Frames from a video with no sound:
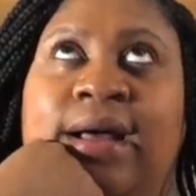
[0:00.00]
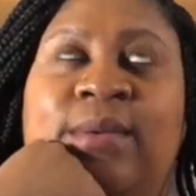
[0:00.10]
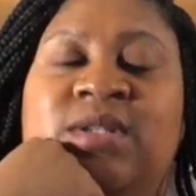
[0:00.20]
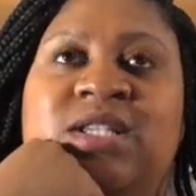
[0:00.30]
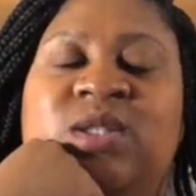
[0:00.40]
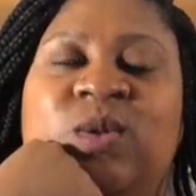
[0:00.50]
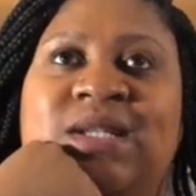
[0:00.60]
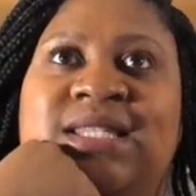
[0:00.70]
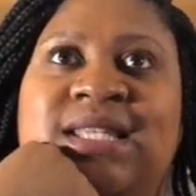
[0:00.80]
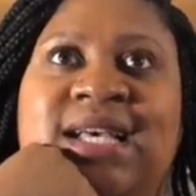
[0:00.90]
I was just so
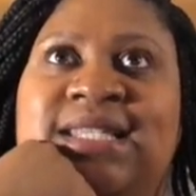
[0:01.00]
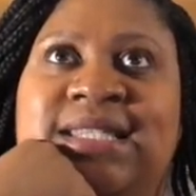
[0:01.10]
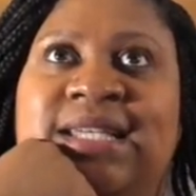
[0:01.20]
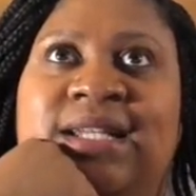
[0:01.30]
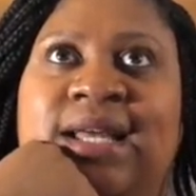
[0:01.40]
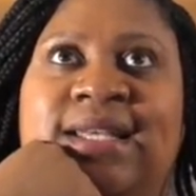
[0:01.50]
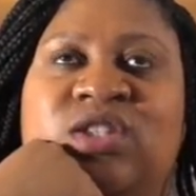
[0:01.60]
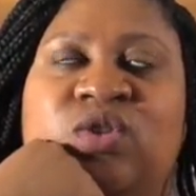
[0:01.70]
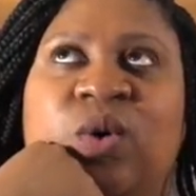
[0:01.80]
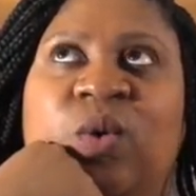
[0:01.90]
disgusted, like
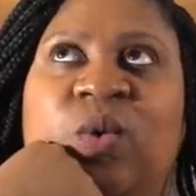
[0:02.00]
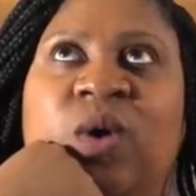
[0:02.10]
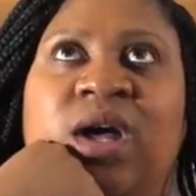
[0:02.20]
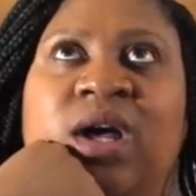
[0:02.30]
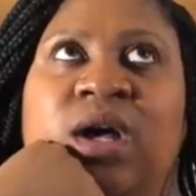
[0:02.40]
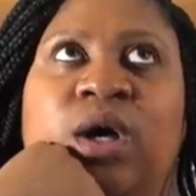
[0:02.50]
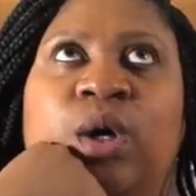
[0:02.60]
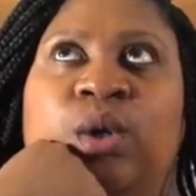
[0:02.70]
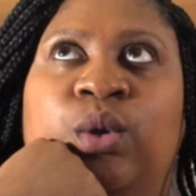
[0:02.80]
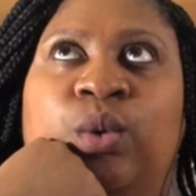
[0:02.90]
so
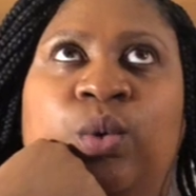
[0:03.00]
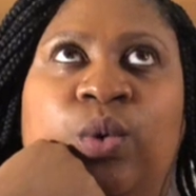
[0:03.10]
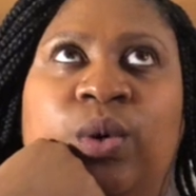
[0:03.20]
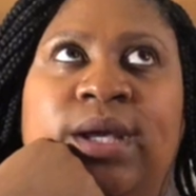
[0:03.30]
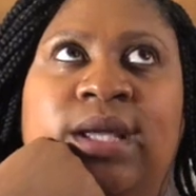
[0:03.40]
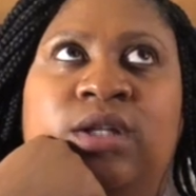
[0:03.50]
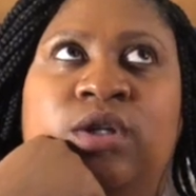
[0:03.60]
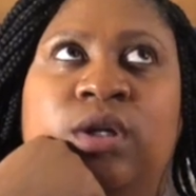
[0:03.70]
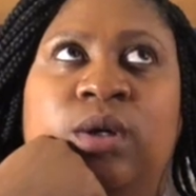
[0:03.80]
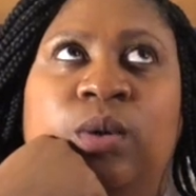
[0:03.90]
annoyed,
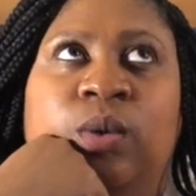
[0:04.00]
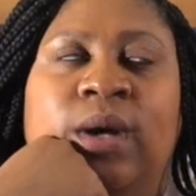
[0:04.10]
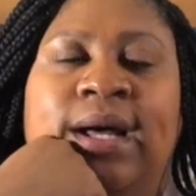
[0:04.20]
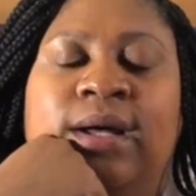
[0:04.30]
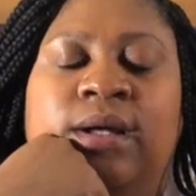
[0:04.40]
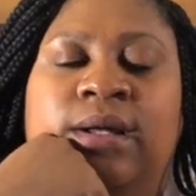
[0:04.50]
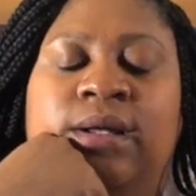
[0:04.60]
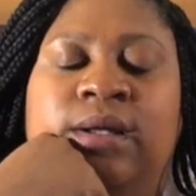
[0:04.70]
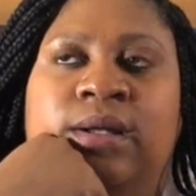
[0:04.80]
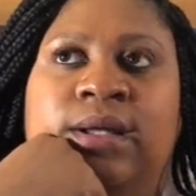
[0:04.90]
you know,
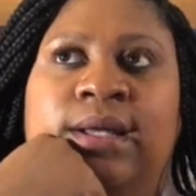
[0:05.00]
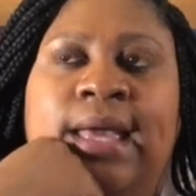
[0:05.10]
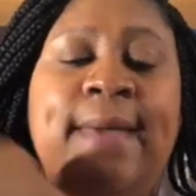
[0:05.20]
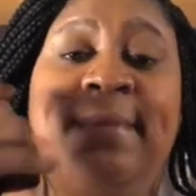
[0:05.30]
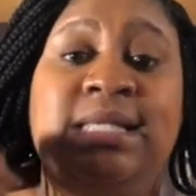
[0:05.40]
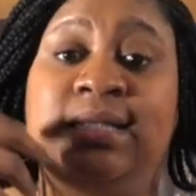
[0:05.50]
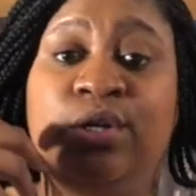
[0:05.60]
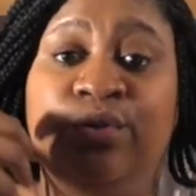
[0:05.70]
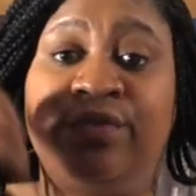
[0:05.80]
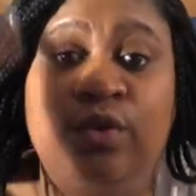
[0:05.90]
at
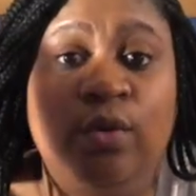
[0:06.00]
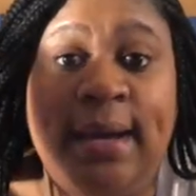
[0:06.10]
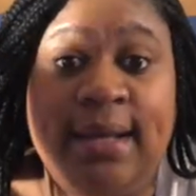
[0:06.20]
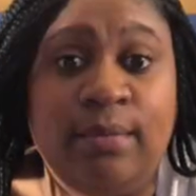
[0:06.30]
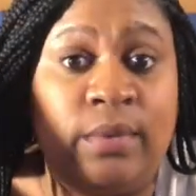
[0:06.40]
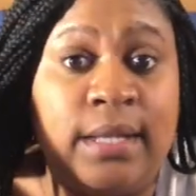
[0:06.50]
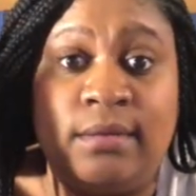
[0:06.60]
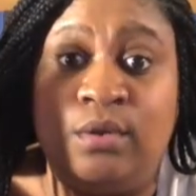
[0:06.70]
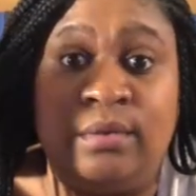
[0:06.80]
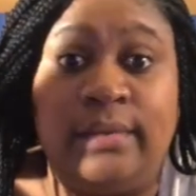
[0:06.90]
myself. Nobody,
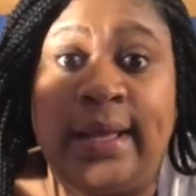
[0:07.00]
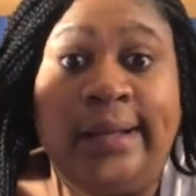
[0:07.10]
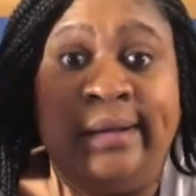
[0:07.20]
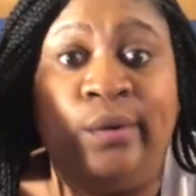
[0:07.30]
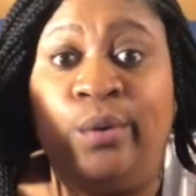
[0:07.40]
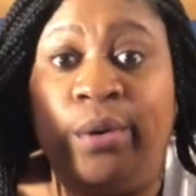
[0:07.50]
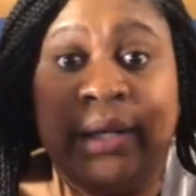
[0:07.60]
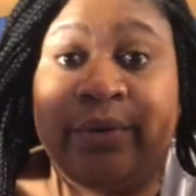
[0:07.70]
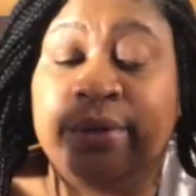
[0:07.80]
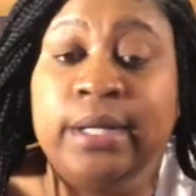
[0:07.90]
not
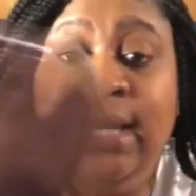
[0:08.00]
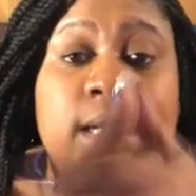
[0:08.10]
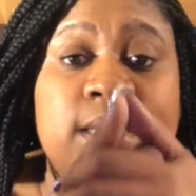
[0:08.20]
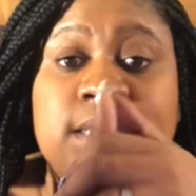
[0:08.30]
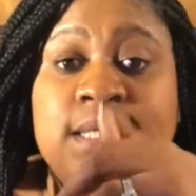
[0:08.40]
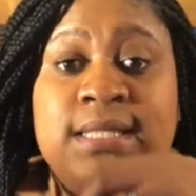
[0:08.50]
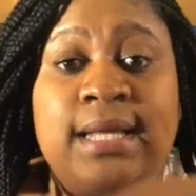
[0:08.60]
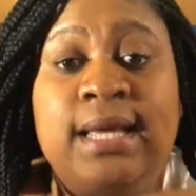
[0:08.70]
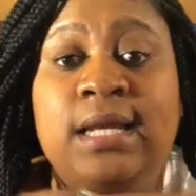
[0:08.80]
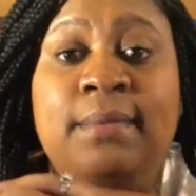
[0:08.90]
annoyed or disgusted
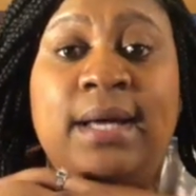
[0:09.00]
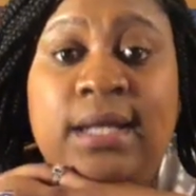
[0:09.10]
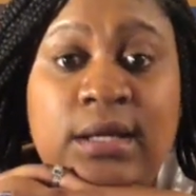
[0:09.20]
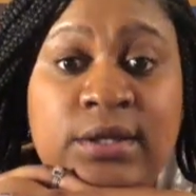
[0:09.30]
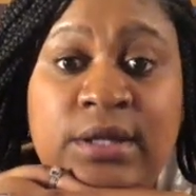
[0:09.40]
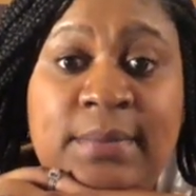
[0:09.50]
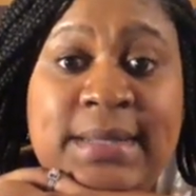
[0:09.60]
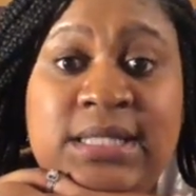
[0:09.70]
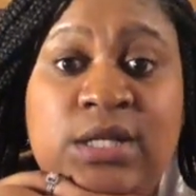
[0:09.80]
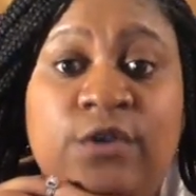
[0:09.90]
at anybody other than
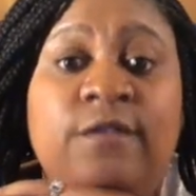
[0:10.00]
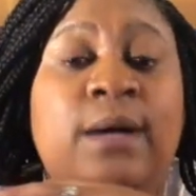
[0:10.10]
myself.